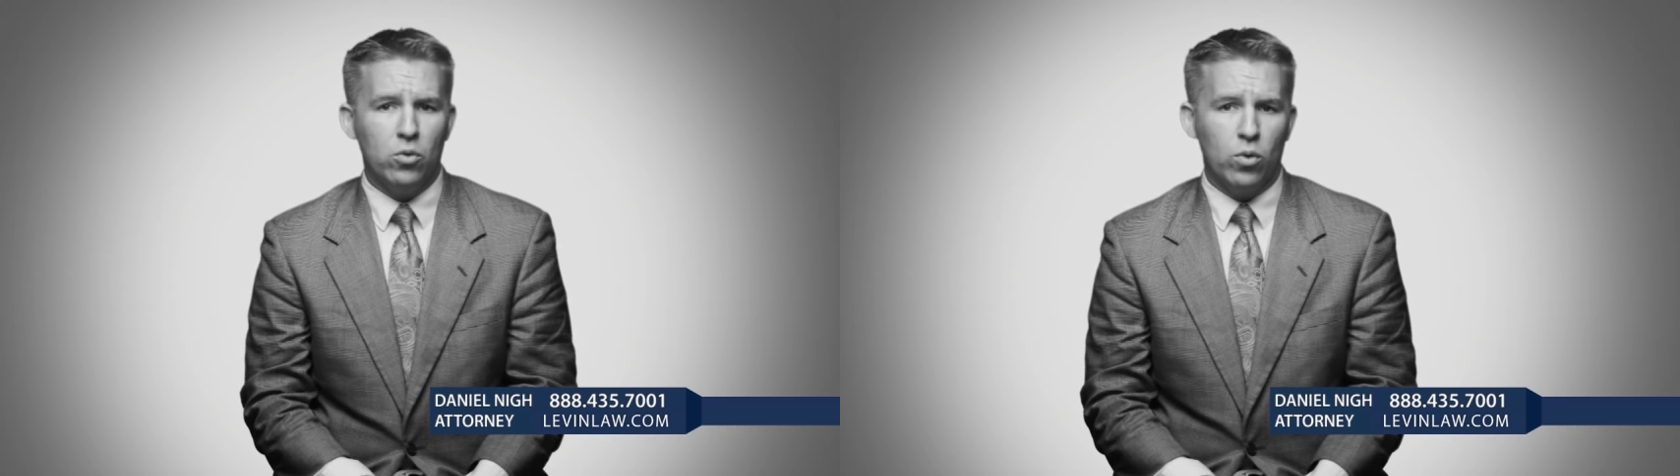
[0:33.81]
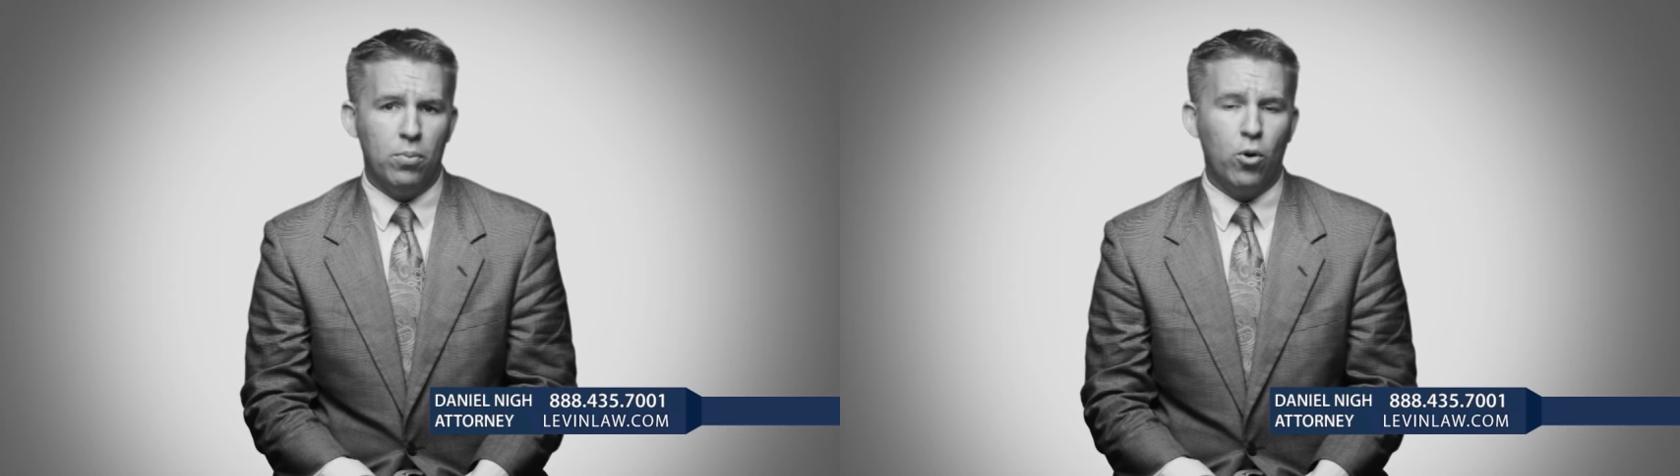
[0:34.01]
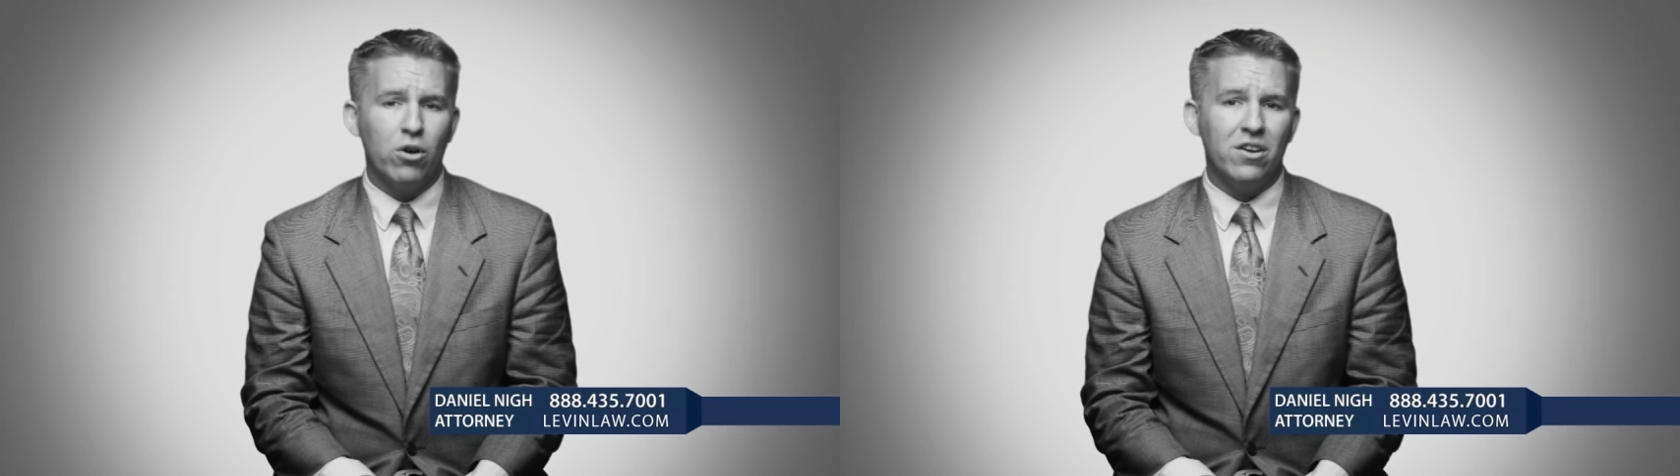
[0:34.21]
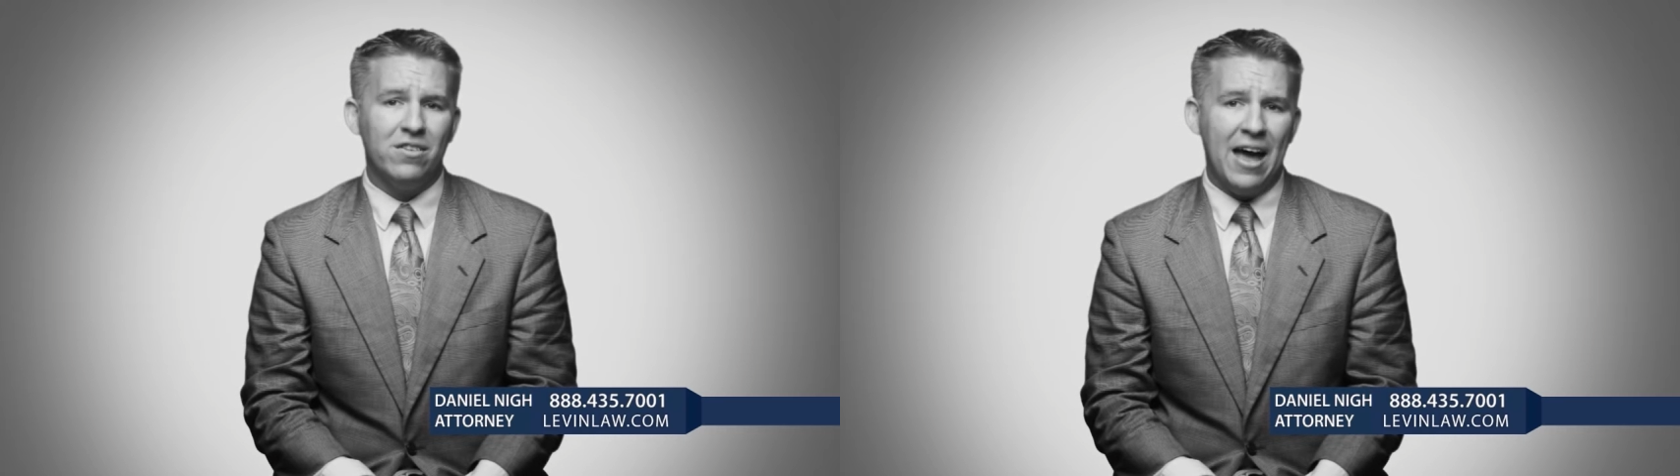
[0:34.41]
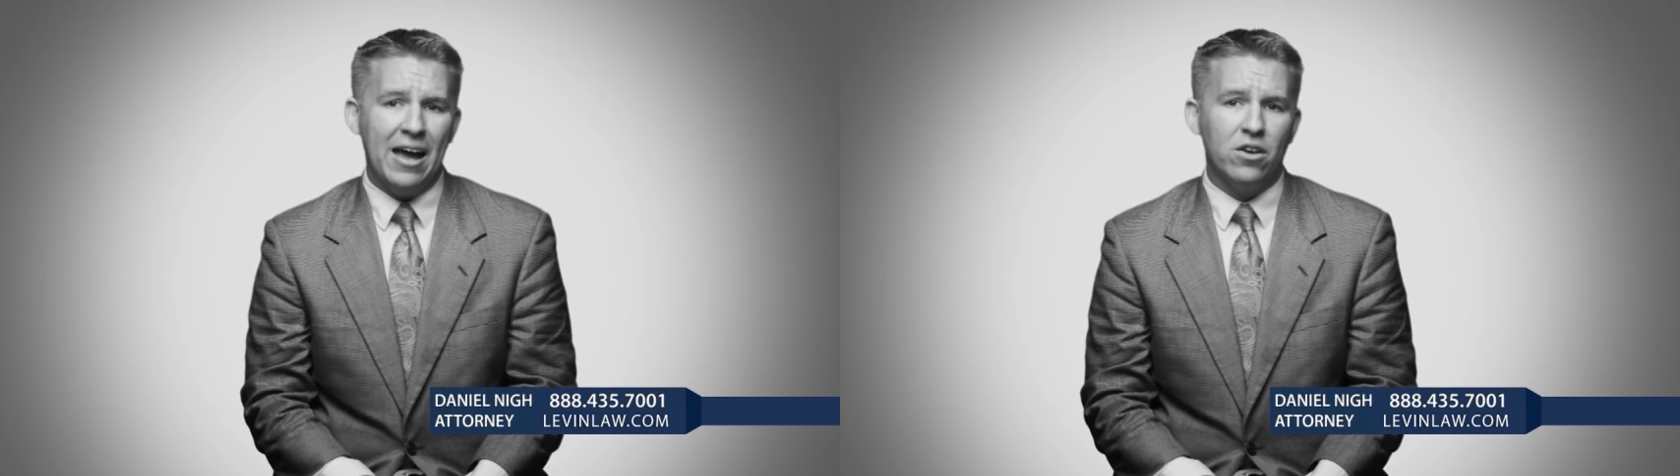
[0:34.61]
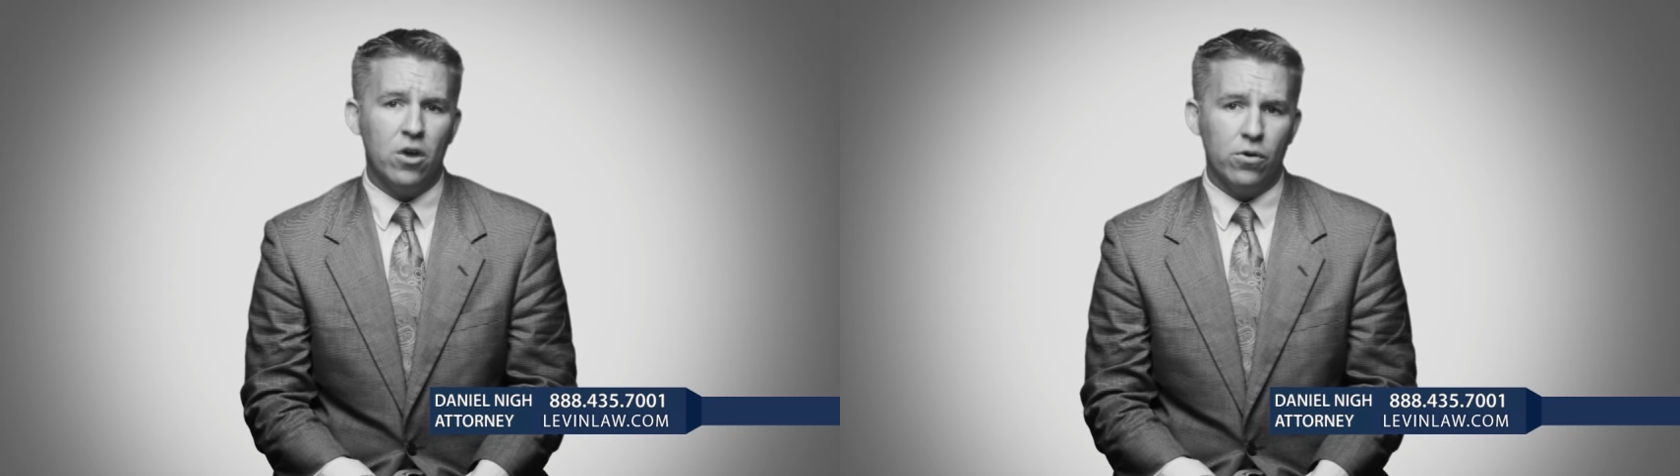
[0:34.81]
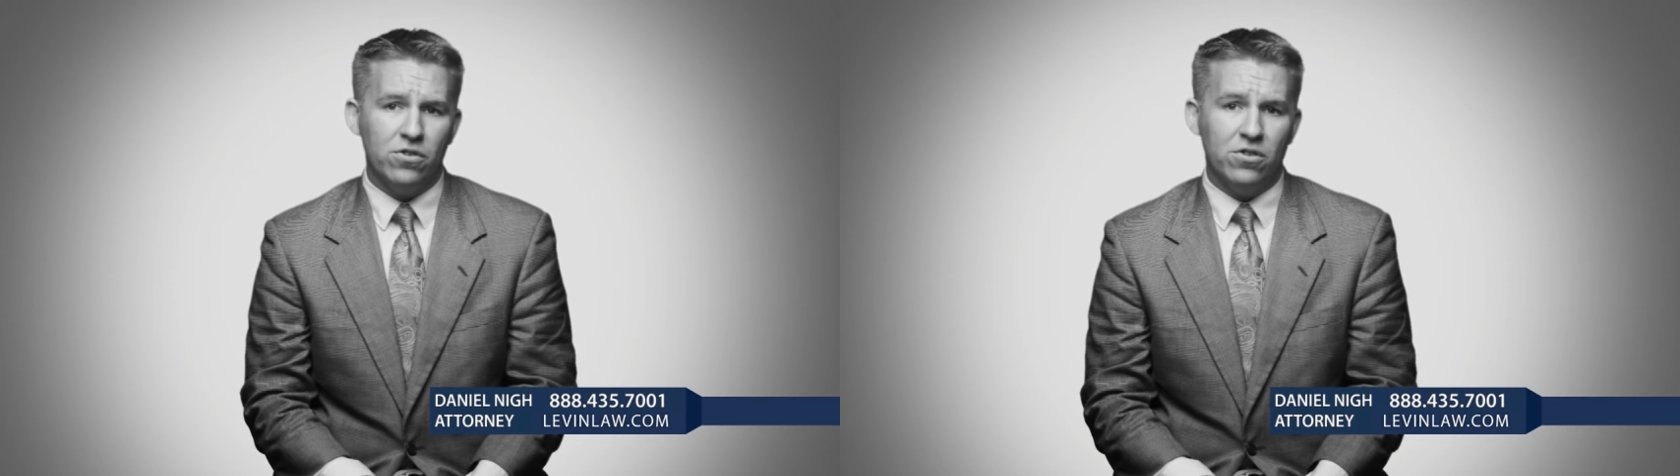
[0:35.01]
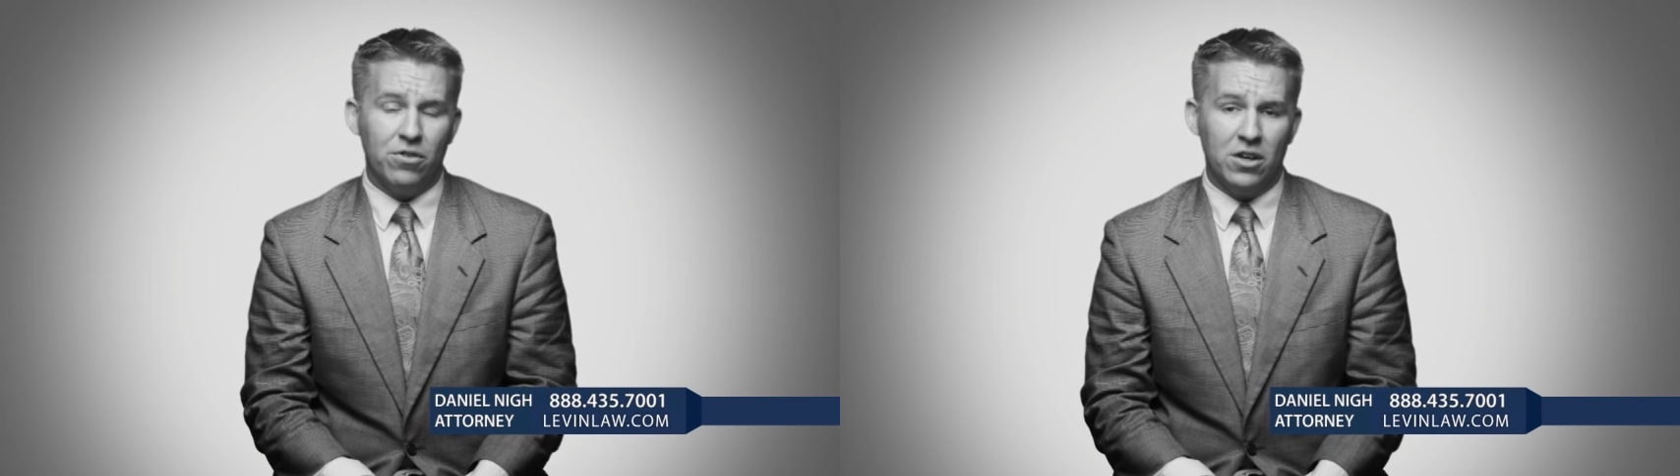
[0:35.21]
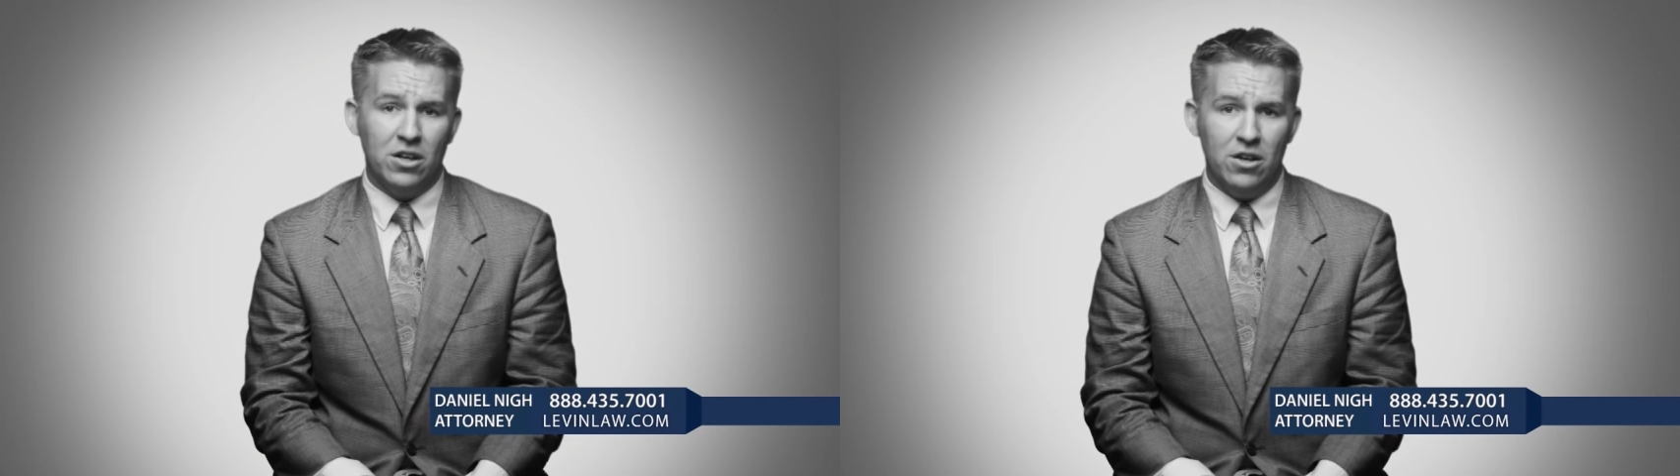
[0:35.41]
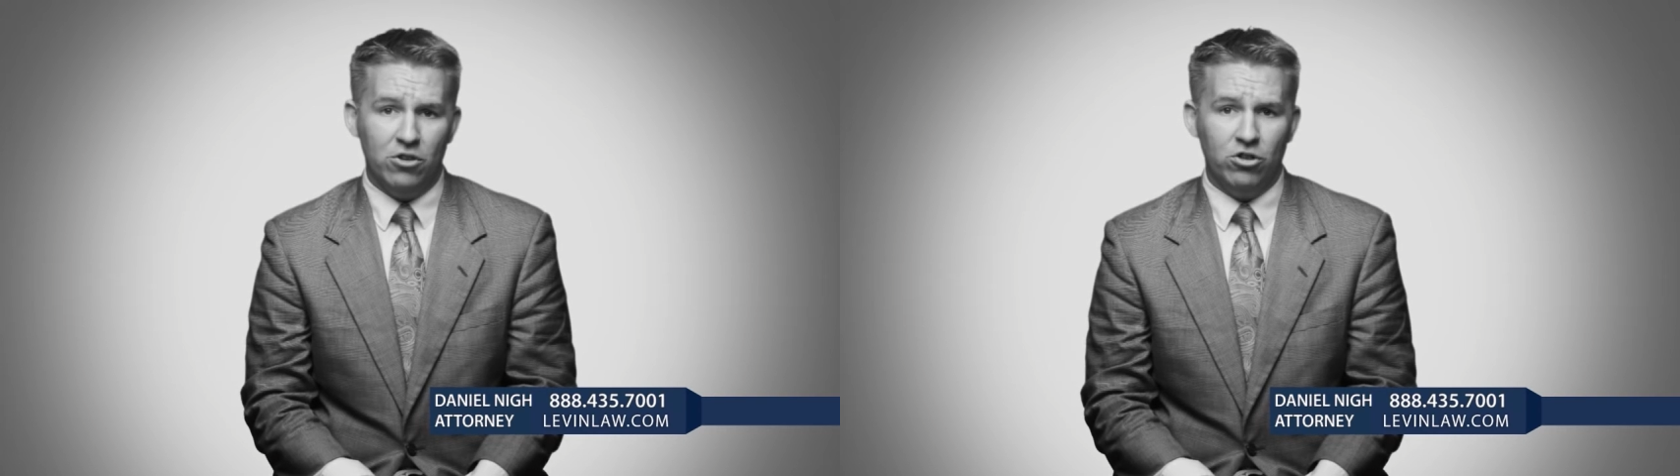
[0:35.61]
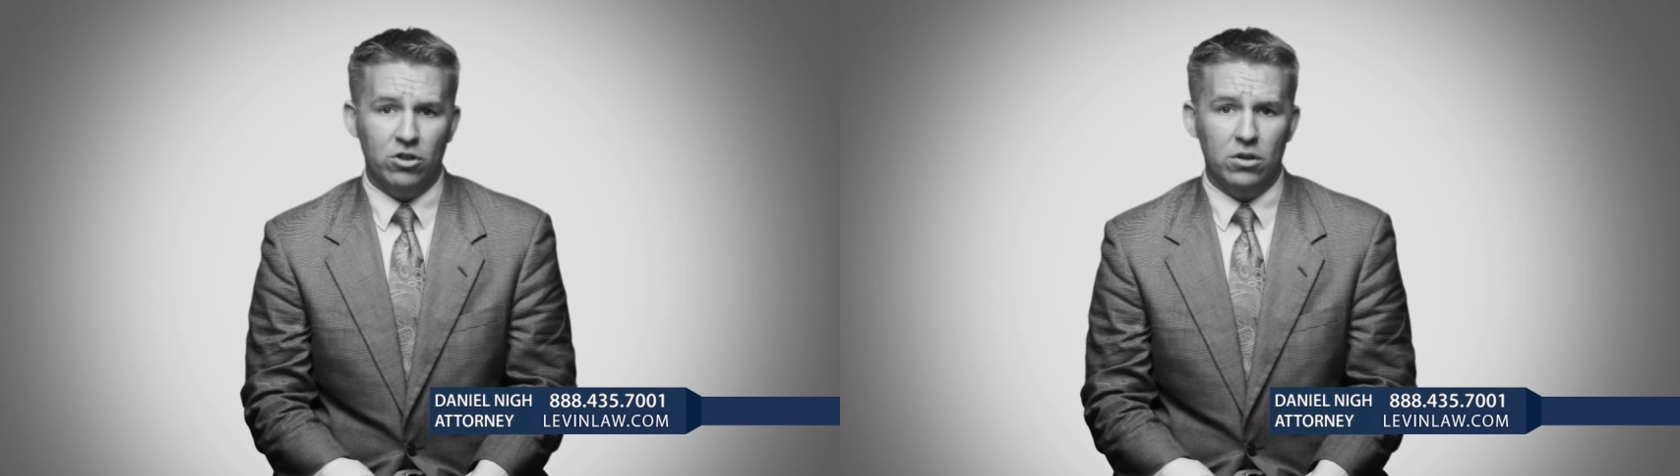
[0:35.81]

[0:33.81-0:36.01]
reported a diagnosis of the condition.